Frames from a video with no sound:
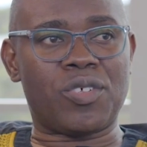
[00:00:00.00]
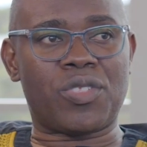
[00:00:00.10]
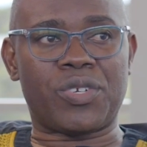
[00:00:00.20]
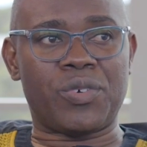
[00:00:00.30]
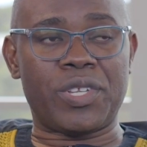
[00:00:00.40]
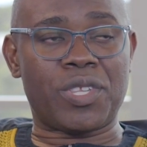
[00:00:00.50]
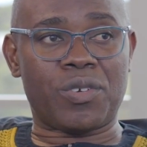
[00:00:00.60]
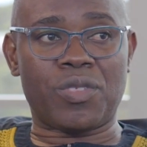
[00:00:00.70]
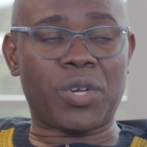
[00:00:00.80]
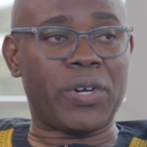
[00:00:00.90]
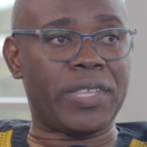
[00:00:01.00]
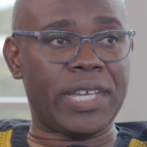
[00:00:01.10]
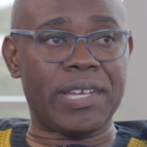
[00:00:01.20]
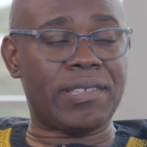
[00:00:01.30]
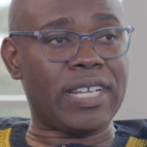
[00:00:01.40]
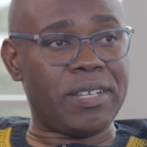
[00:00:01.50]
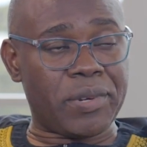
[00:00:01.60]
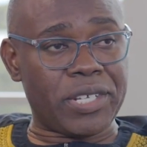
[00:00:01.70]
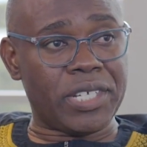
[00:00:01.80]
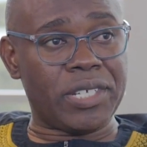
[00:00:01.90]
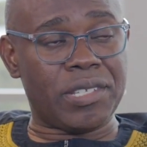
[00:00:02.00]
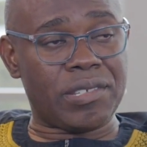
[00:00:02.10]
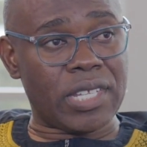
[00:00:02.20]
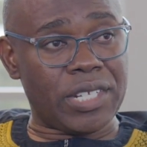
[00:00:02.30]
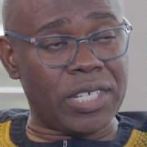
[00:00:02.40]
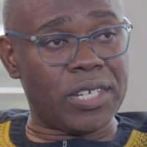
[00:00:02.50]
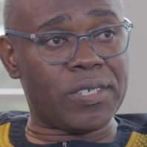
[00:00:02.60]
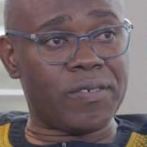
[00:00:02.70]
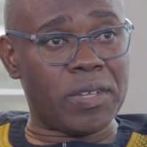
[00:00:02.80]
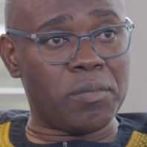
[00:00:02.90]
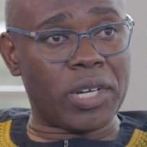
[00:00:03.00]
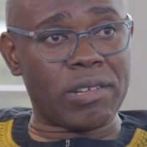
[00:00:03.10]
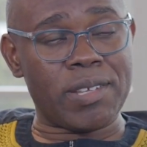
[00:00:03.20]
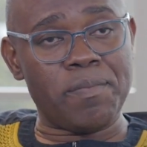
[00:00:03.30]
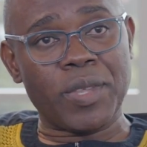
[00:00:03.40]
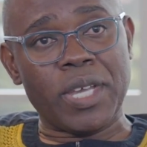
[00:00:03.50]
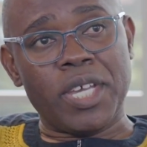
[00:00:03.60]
through and through throughout the year, celebrating this 30 years of democracy.